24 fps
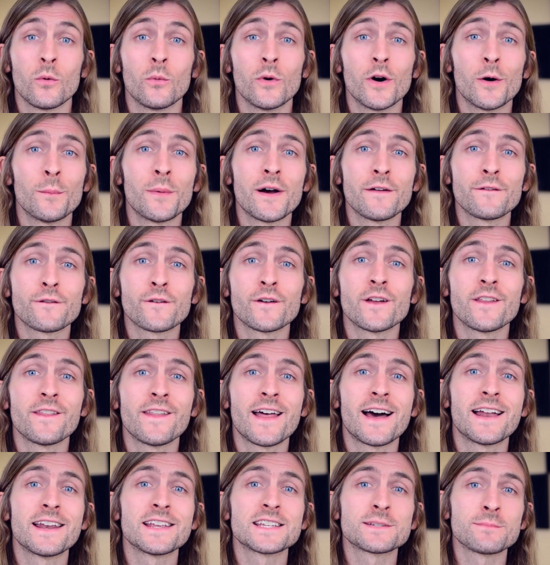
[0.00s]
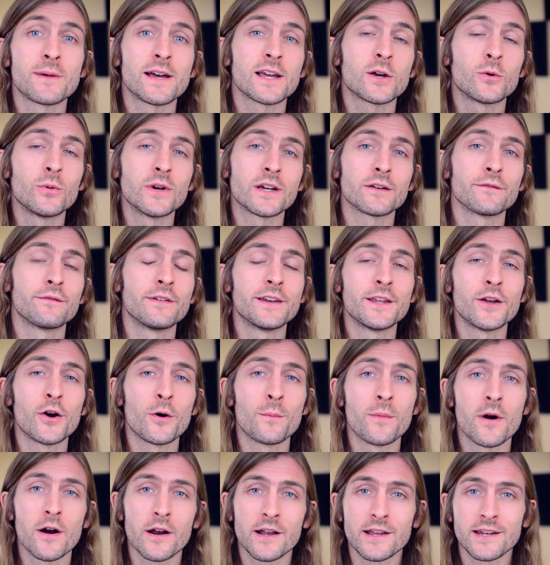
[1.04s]
Well, my friend, that is my quick
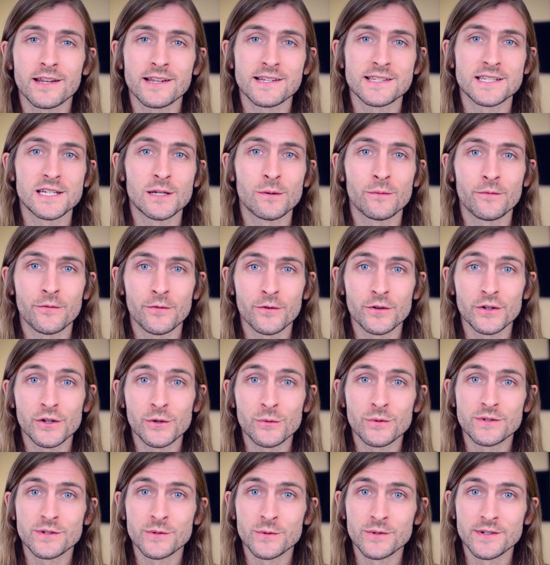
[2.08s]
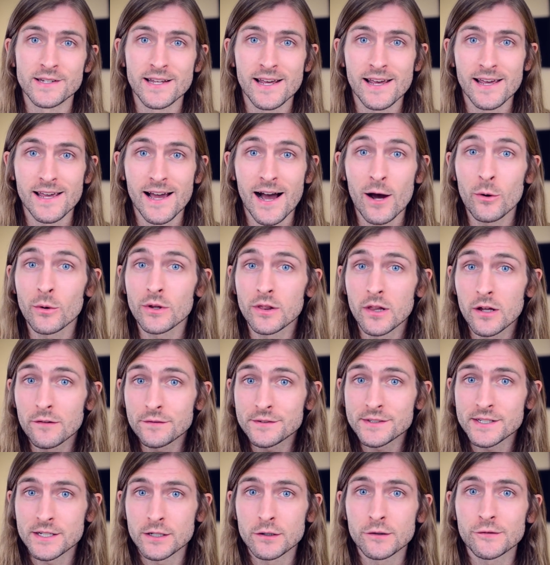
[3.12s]
video marketing tip for you today. I would
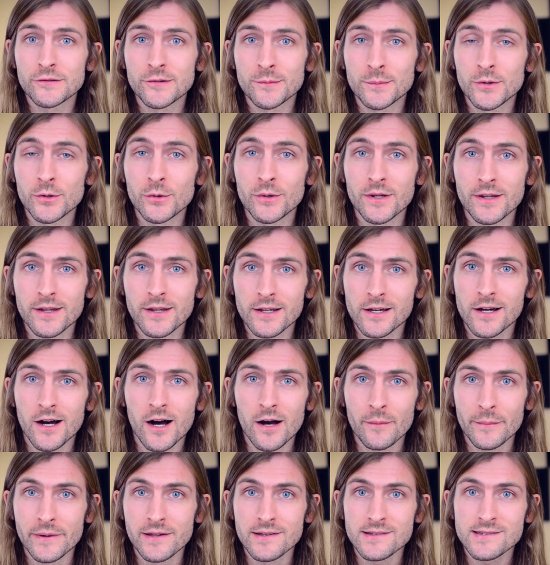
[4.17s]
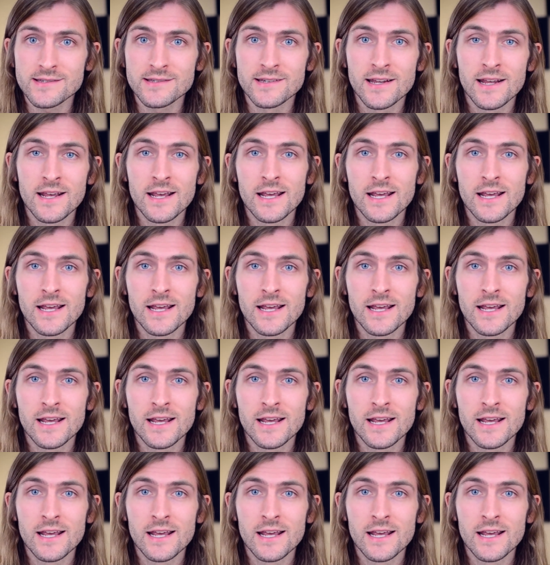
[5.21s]
love to hear from you in the comments.